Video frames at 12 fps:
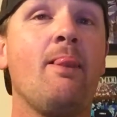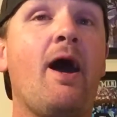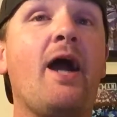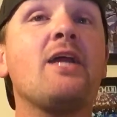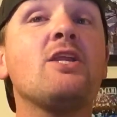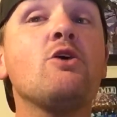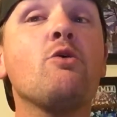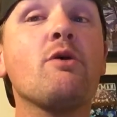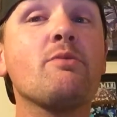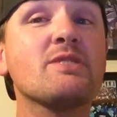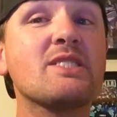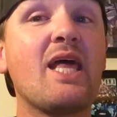I knew
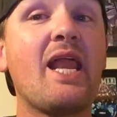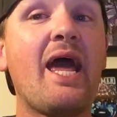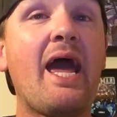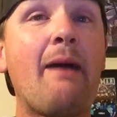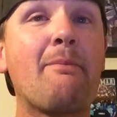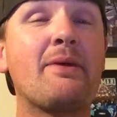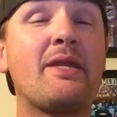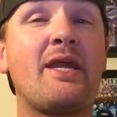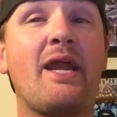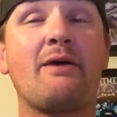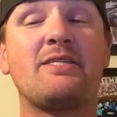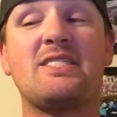it was going to happen,
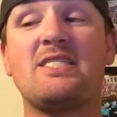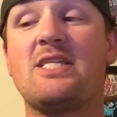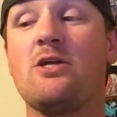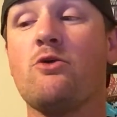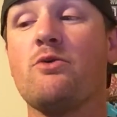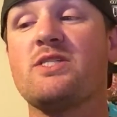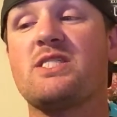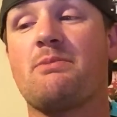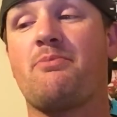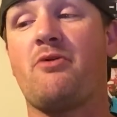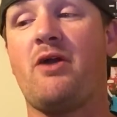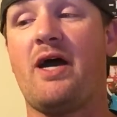and I still was
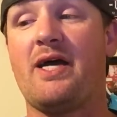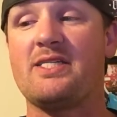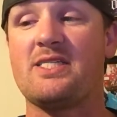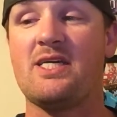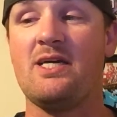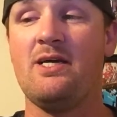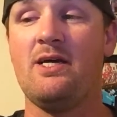surprised.